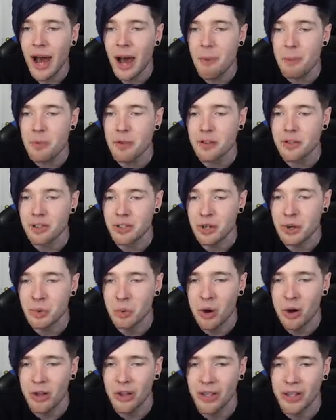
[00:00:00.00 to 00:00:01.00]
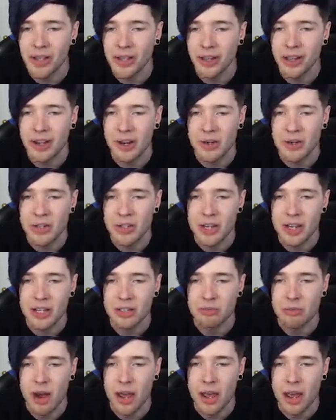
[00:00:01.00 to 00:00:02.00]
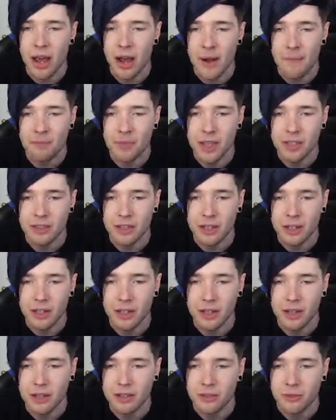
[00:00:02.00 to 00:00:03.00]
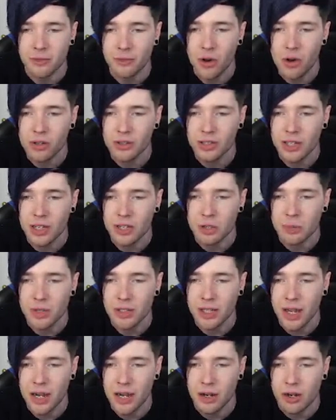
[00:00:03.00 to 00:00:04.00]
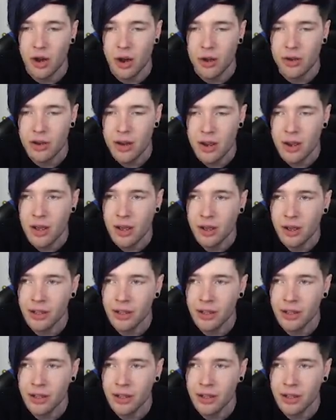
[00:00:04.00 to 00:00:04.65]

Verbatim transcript: happened to you, Wally? Oh, geez. Right. Um, there's a there's a fox here. Should we take it on?